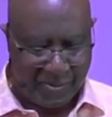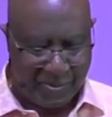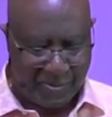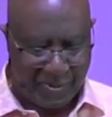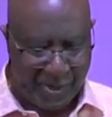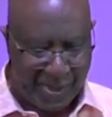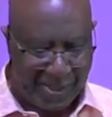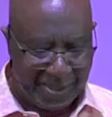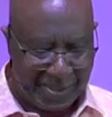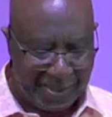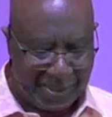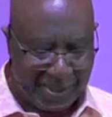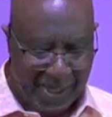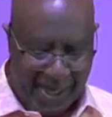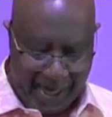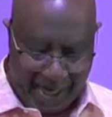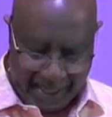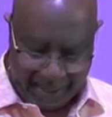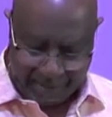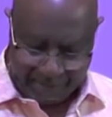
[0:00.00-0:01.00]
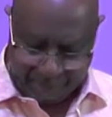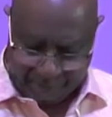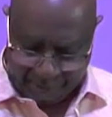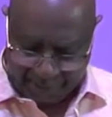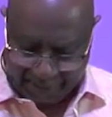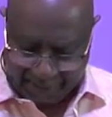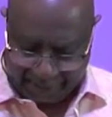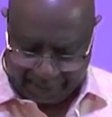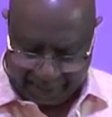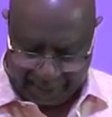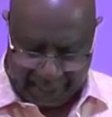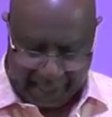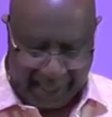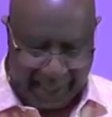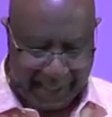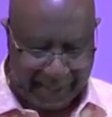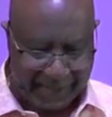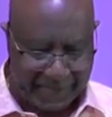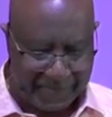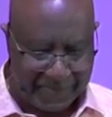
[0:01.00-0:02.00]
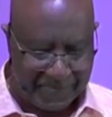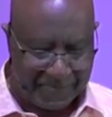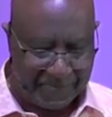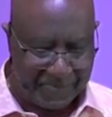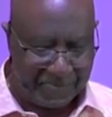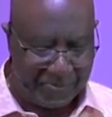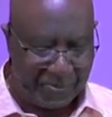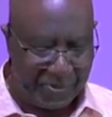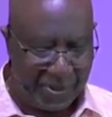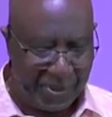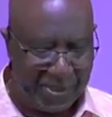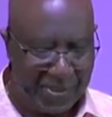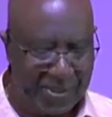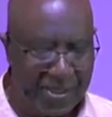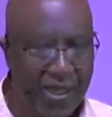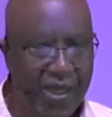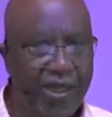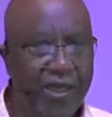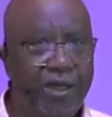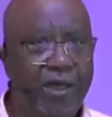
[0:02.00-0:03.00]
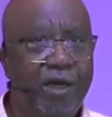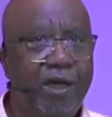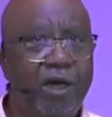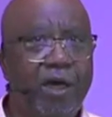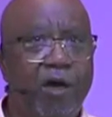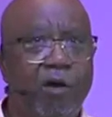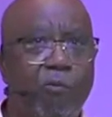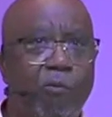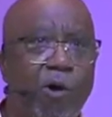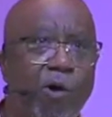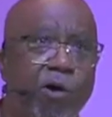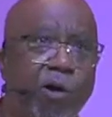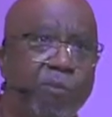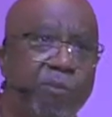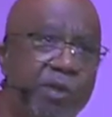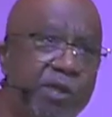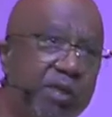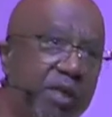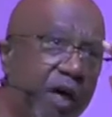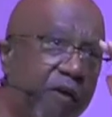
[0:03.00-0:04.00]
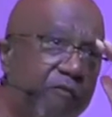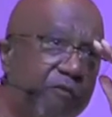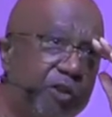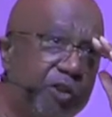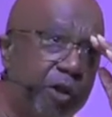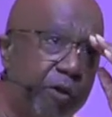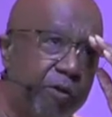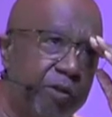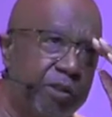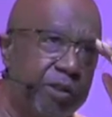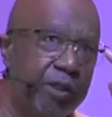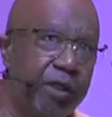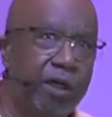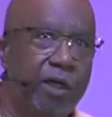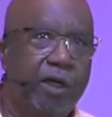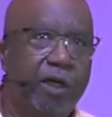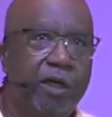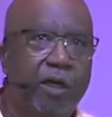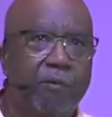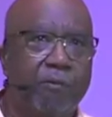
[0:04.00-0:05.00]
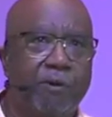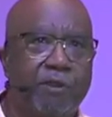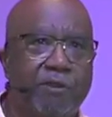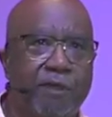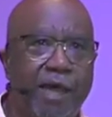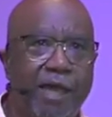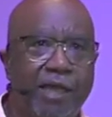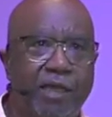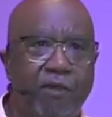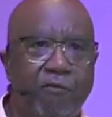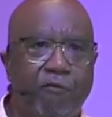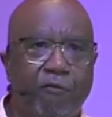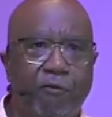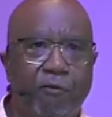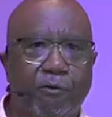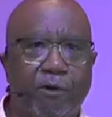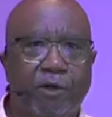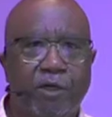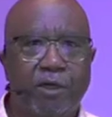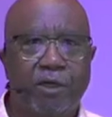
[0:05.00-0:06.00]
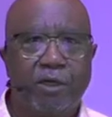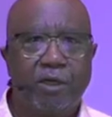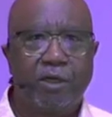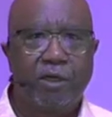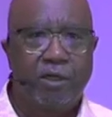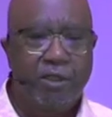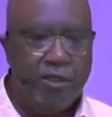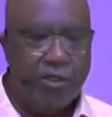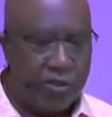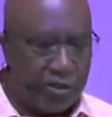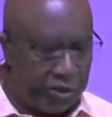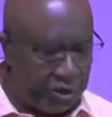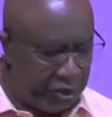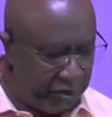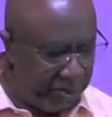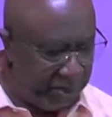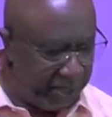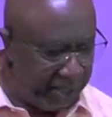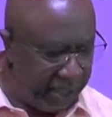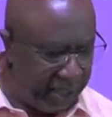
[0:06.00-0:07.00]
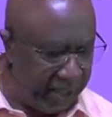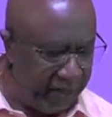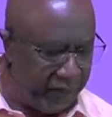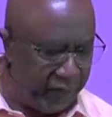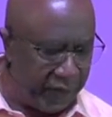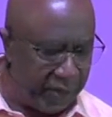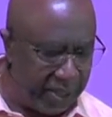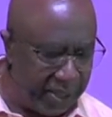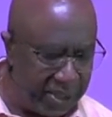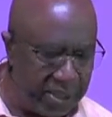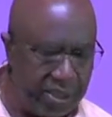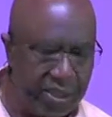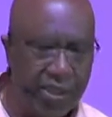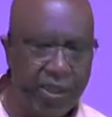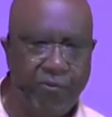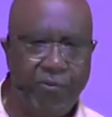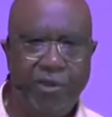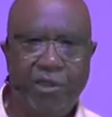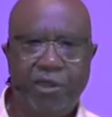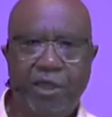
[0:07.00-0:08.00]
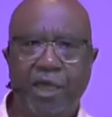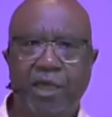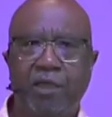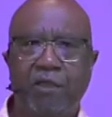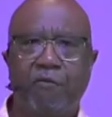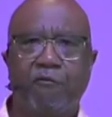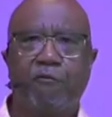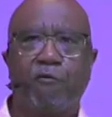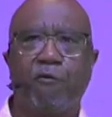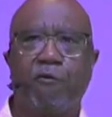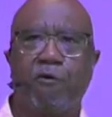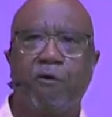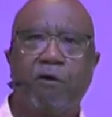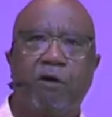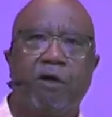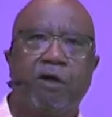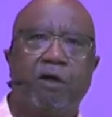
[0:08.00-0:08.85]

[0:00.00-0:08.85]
Praise God. Praise God. Praise God. Welcome to Dove Church. We thank you for tuning in, for listening. We thank you for